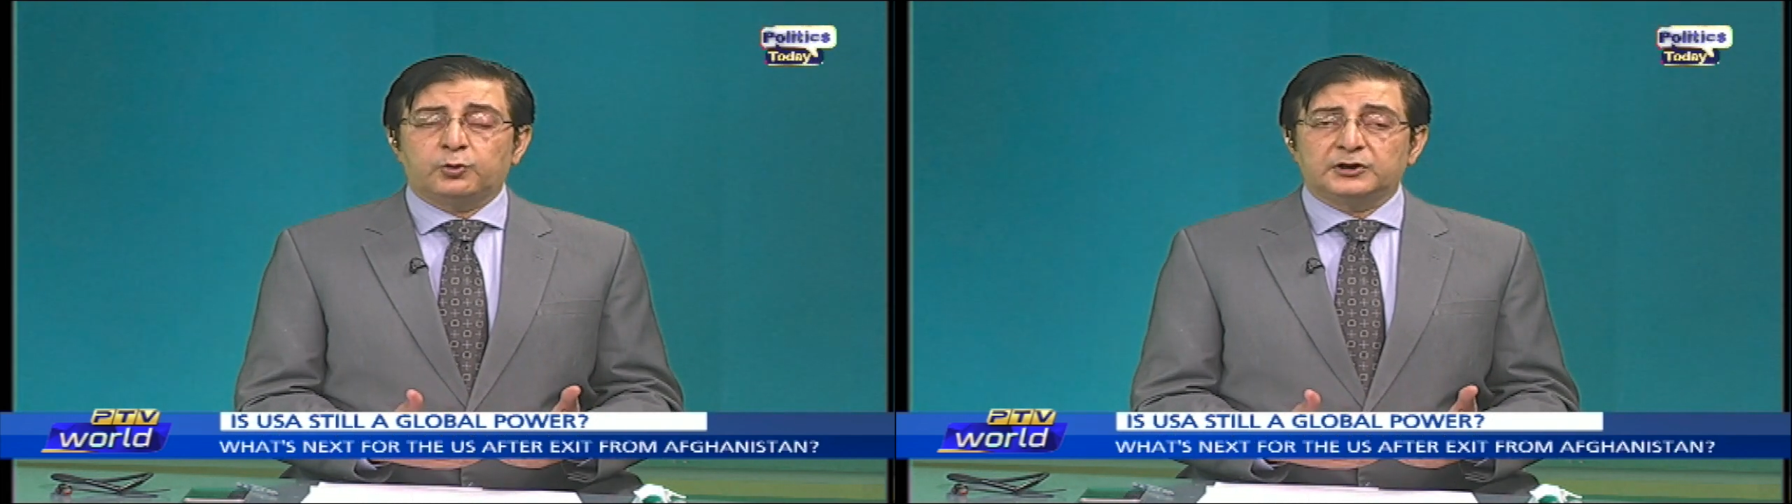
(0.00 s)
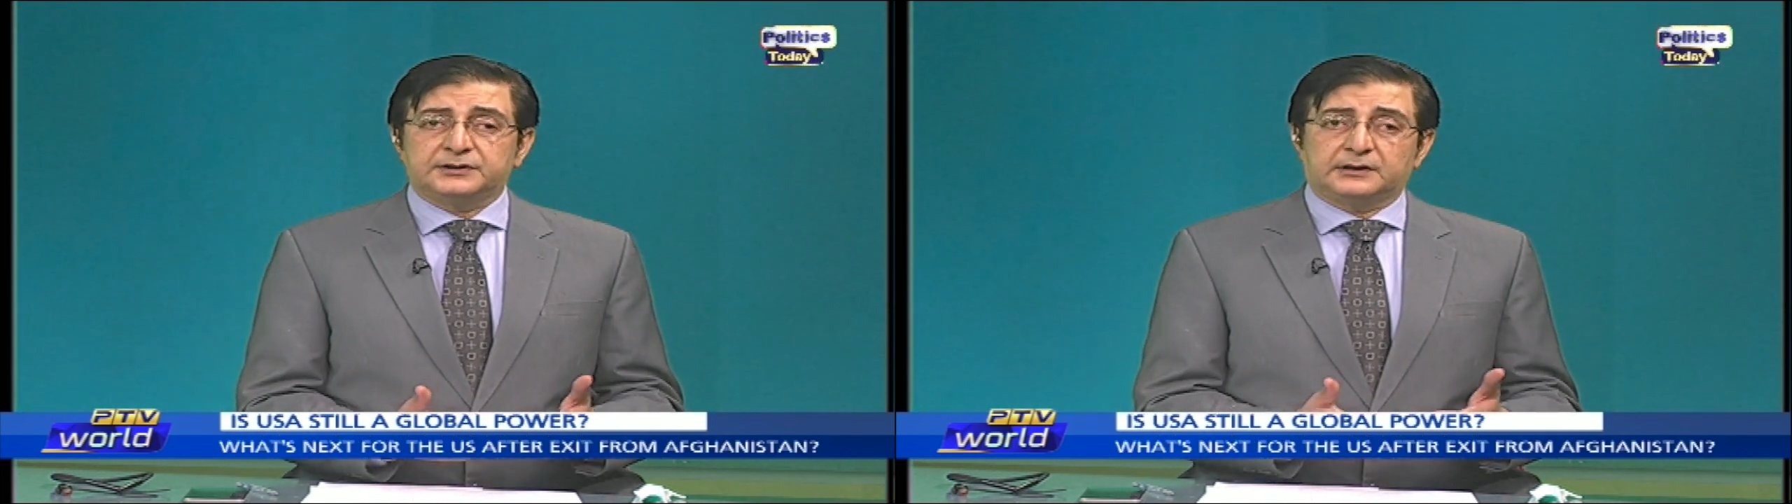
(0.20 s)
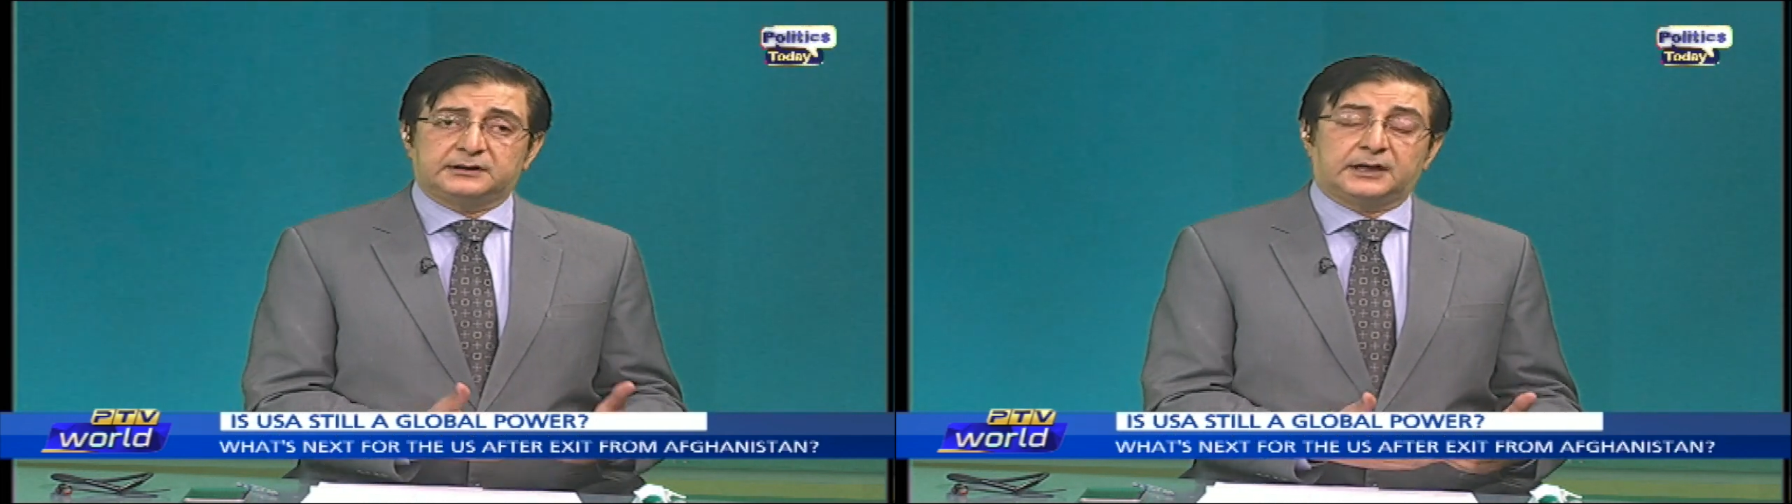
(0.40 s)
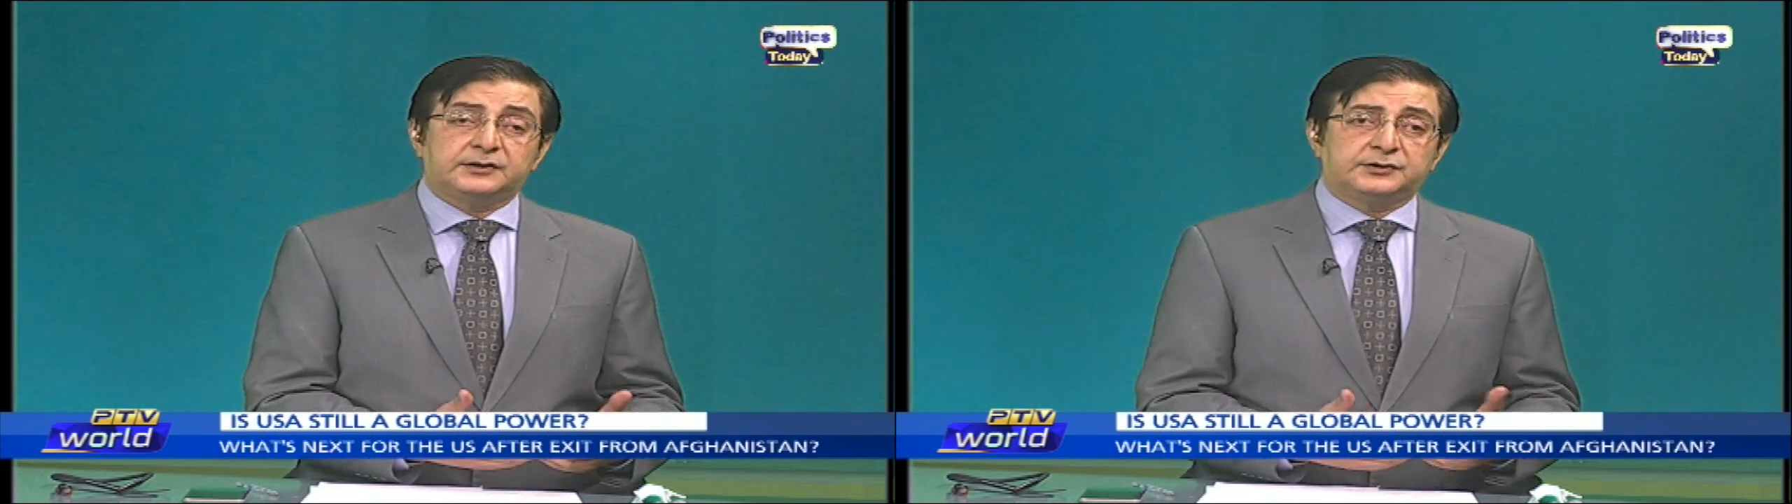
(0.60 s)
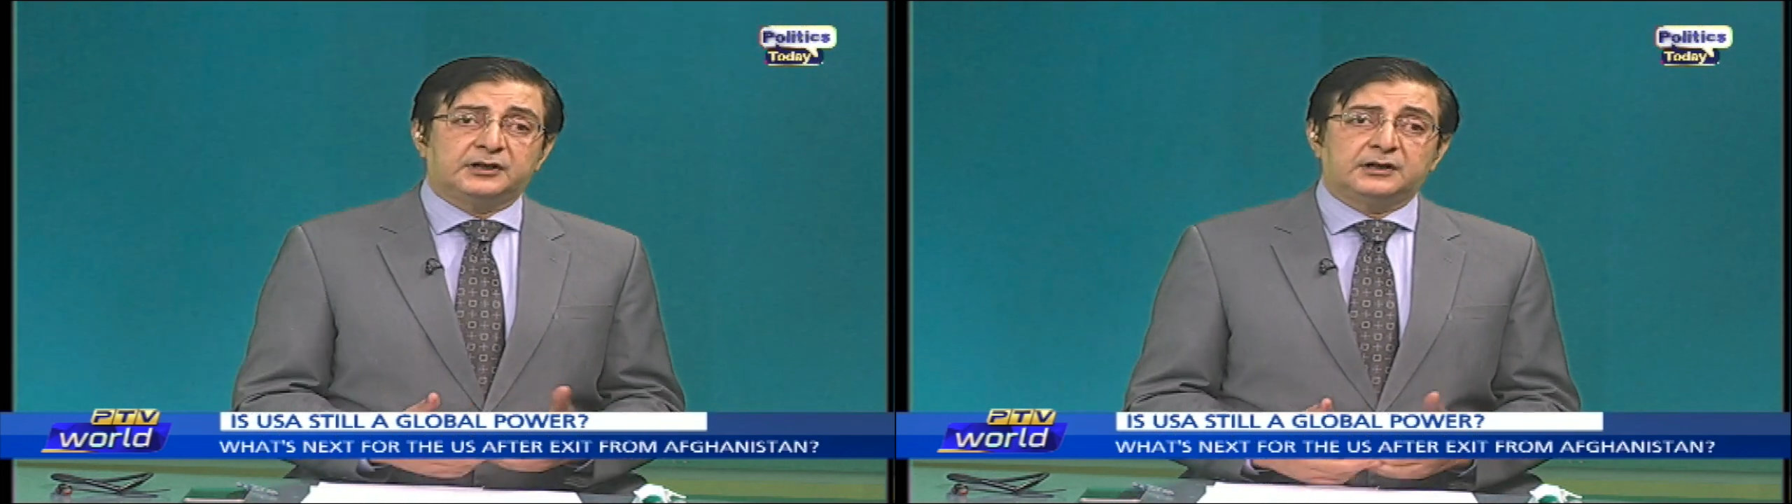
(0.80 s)
was
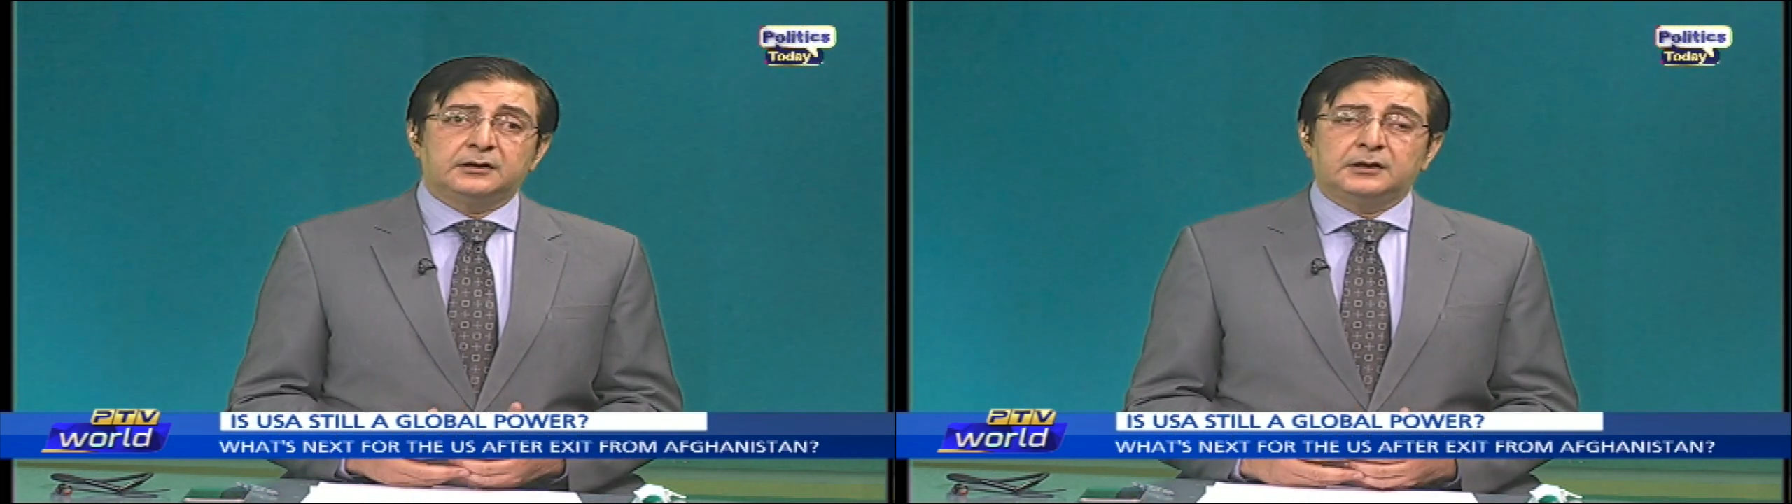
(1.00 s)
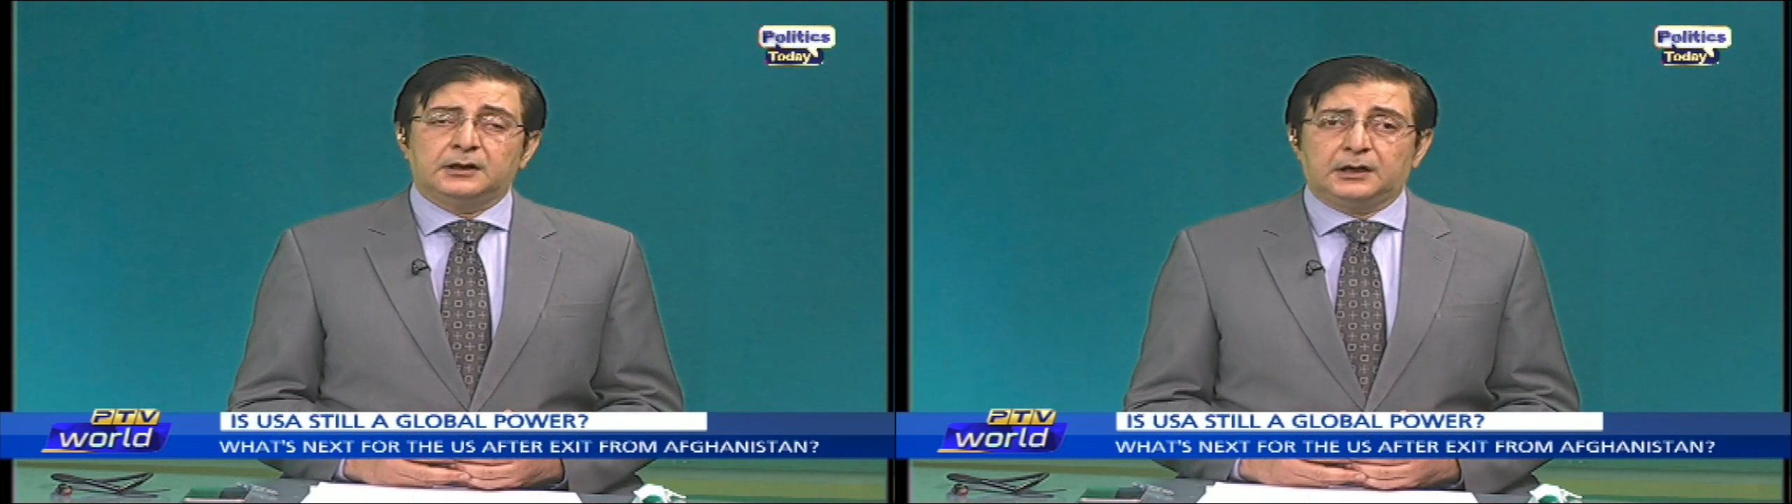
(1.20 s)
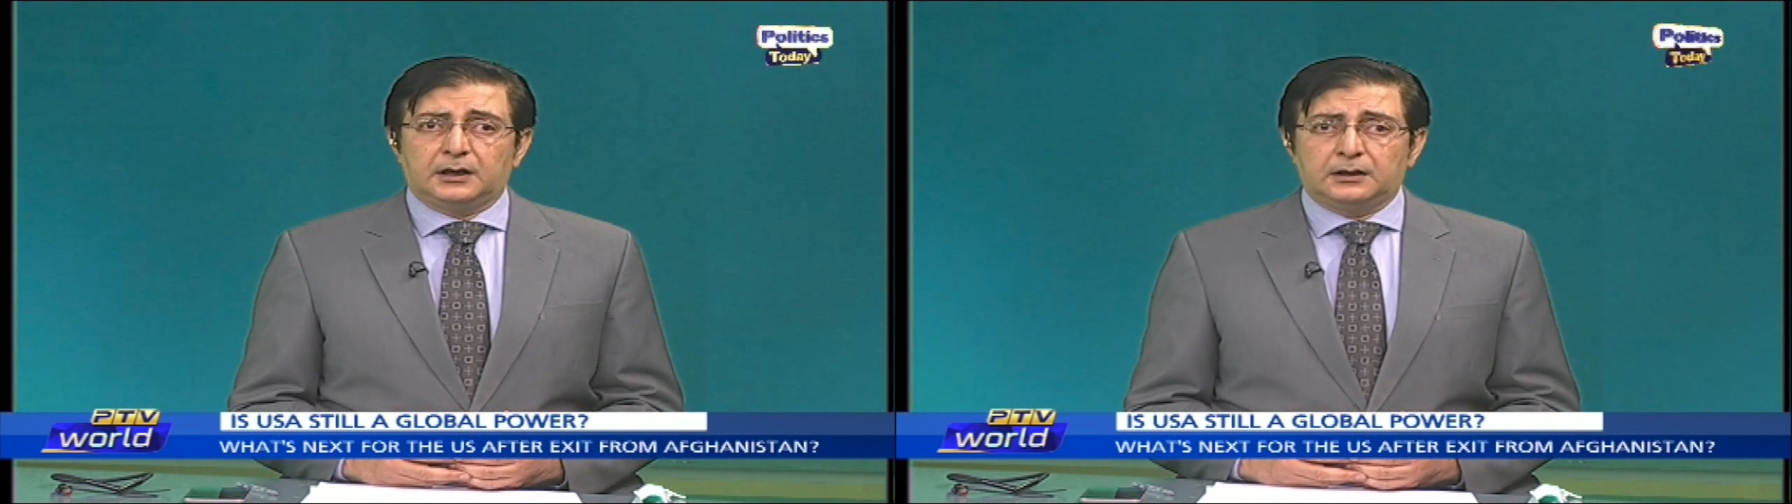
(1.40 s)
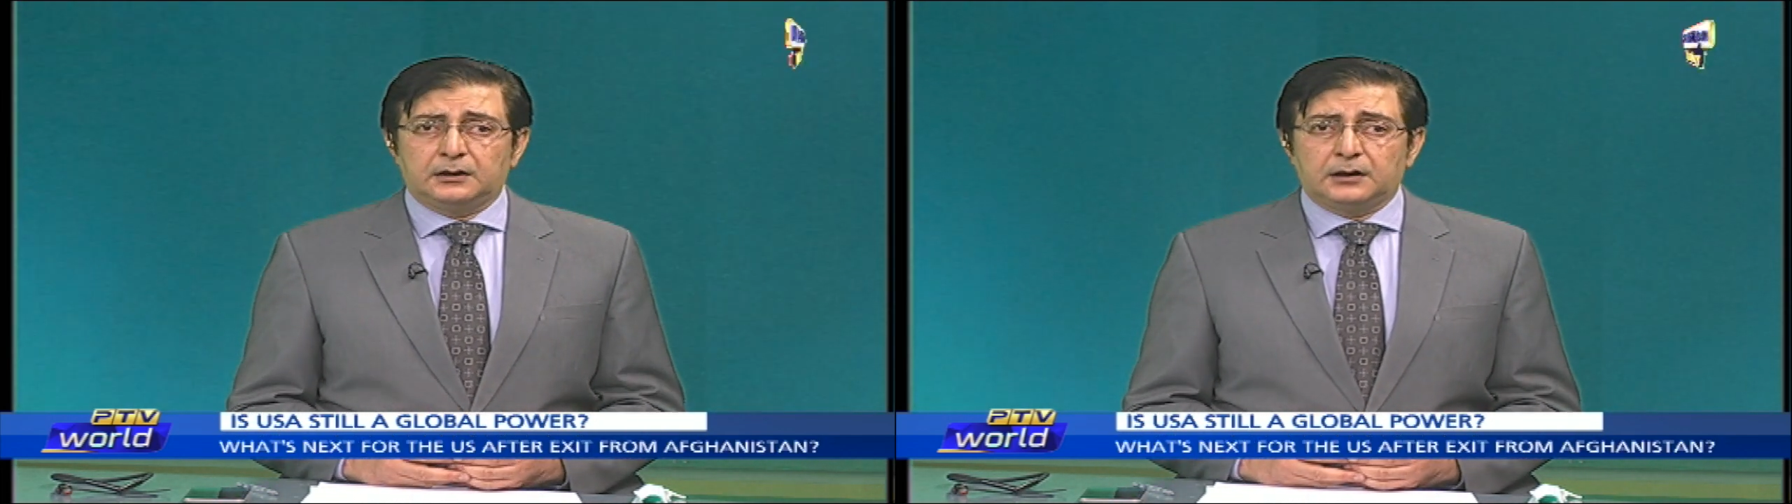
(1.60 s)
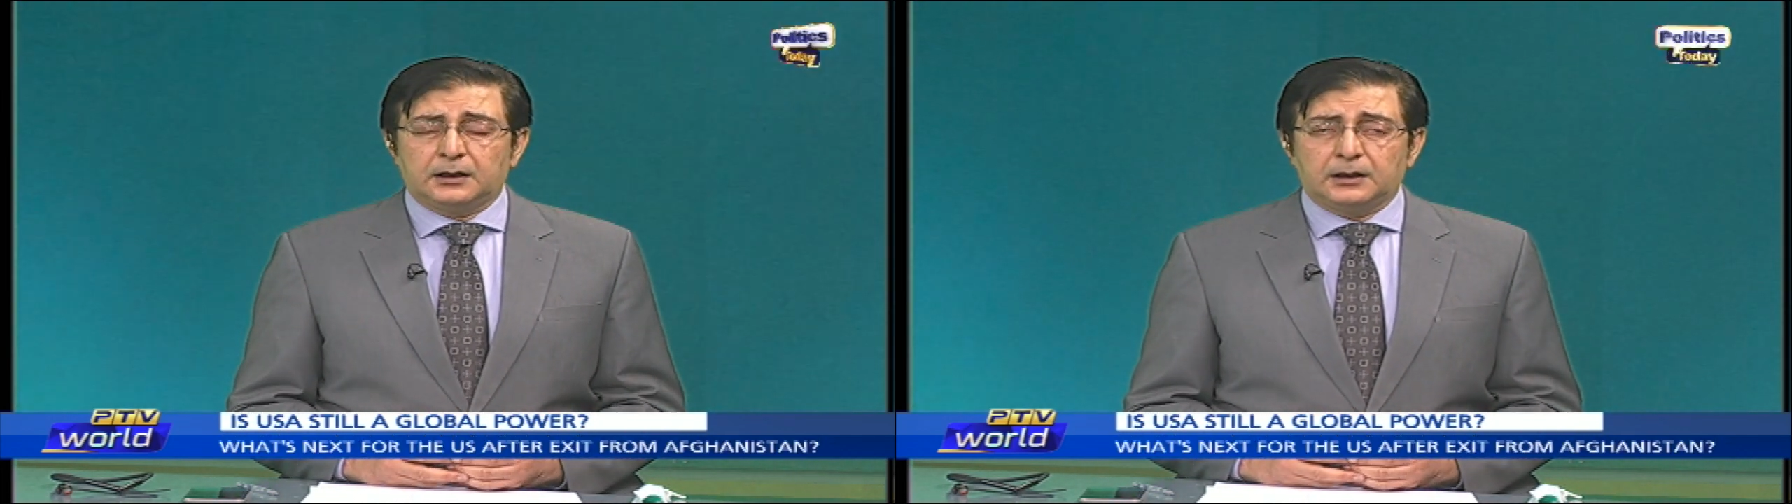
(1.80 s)
arrested in